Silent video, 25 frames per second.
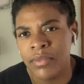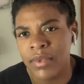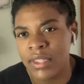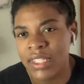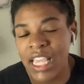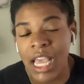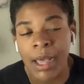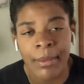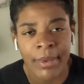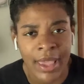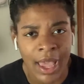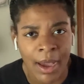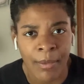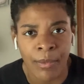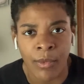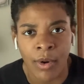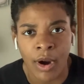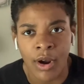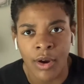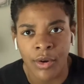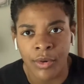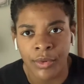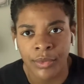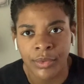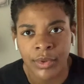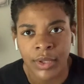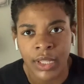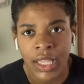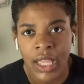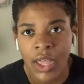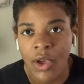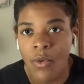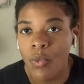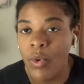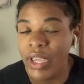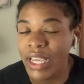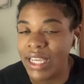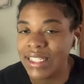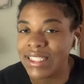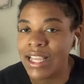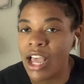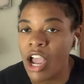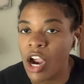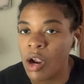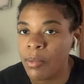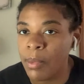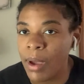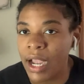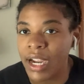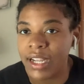Tell me I'm wrong. We could
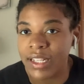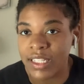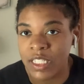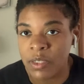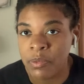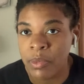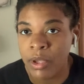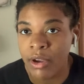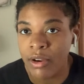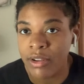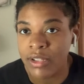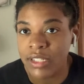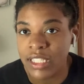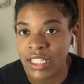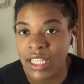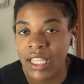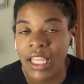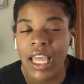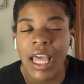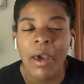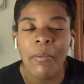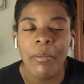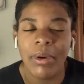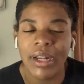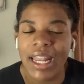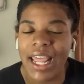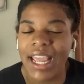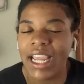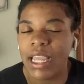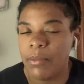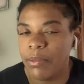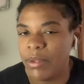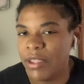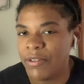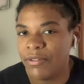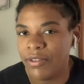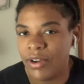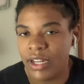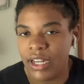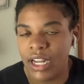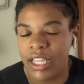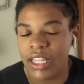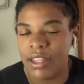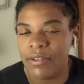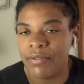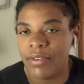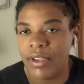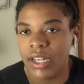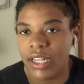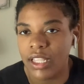talk about conspiracy, but that could be for
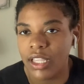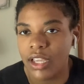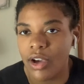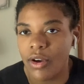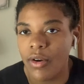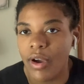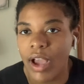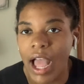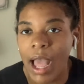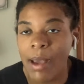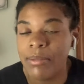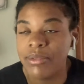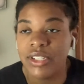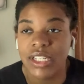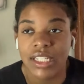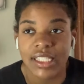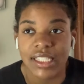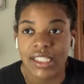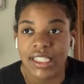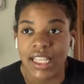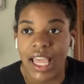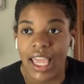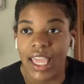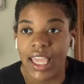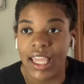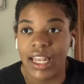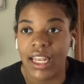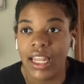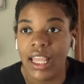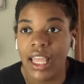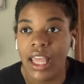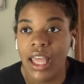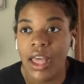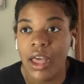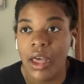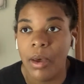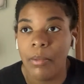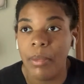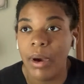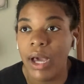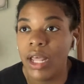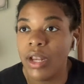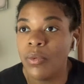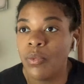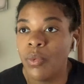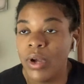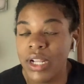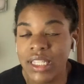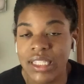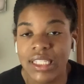another video. I'm just saying.
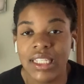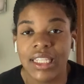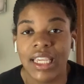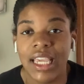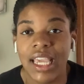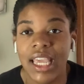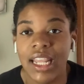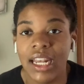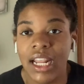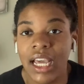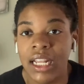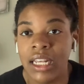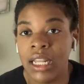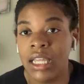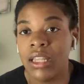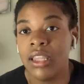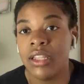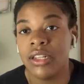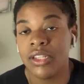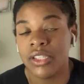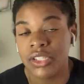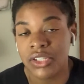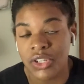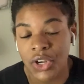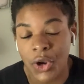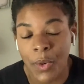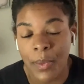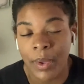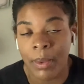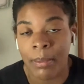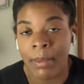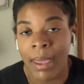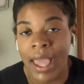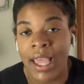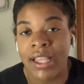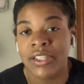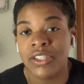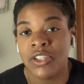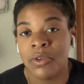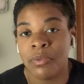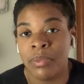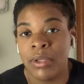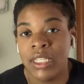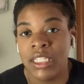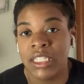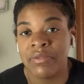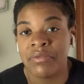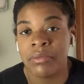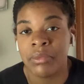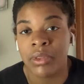But once again, another disturbing
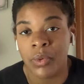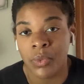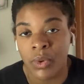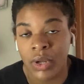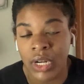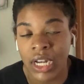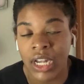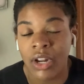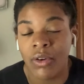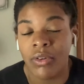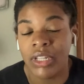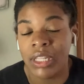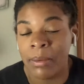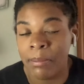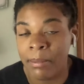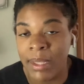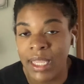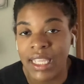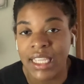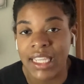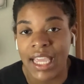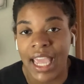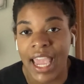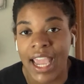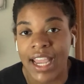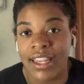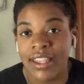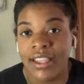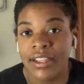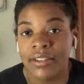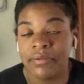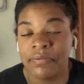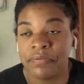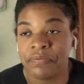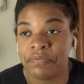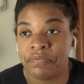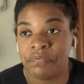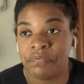masterpiece from the one and only Meatcanyon.